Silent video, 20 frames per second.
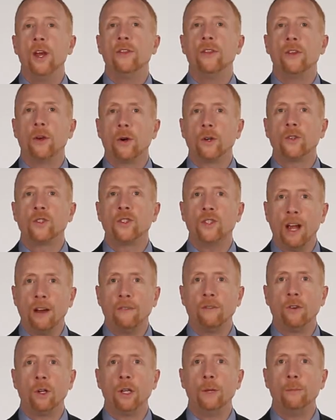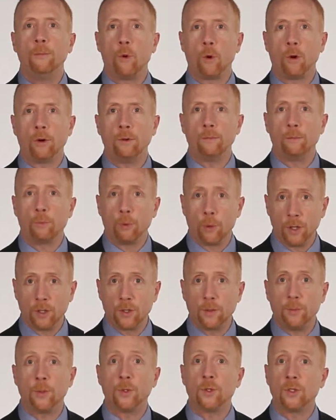there are several important
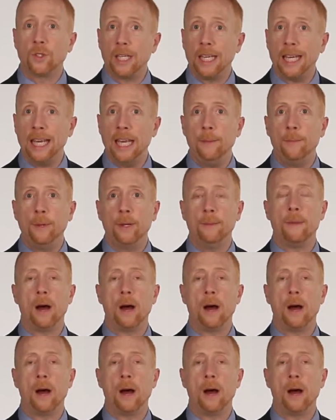principles to keep in